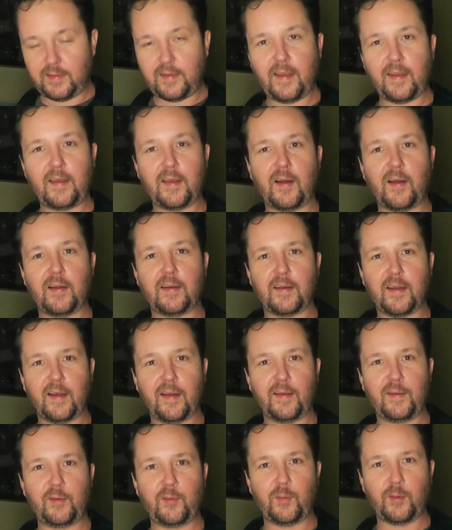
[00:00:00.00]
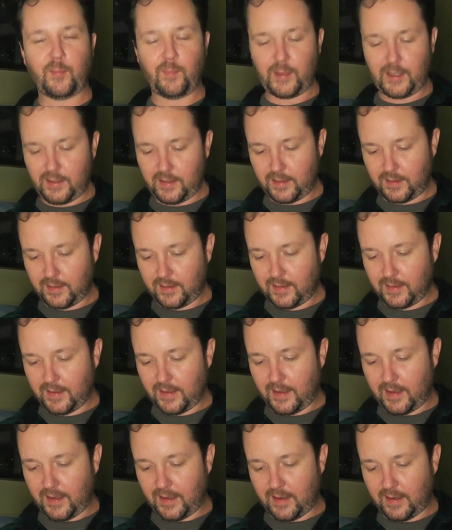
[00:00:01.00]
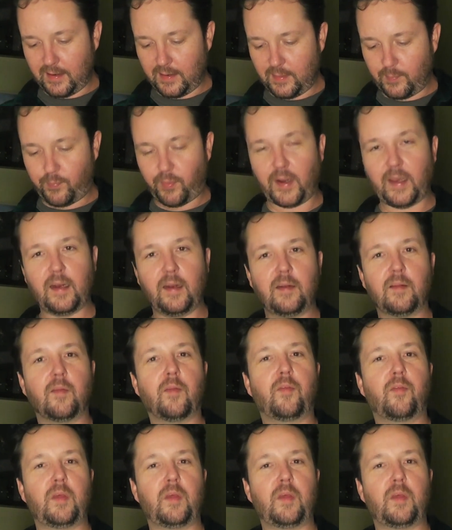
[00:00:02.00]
take it on hikes with me and bring it into the